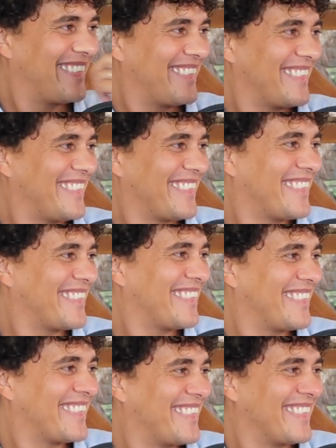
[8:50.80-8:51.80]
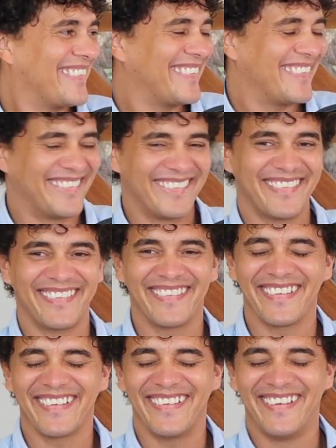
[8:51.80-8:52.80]

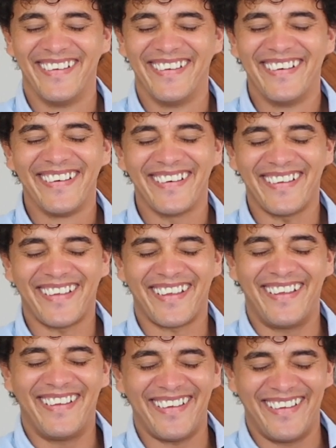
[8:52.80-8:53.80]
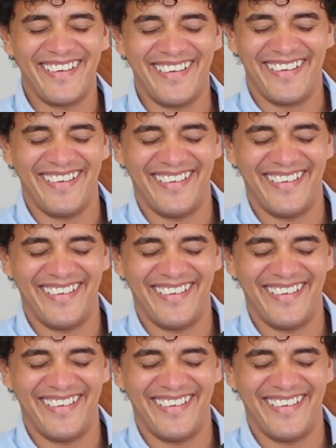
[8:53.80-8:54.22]
(silent)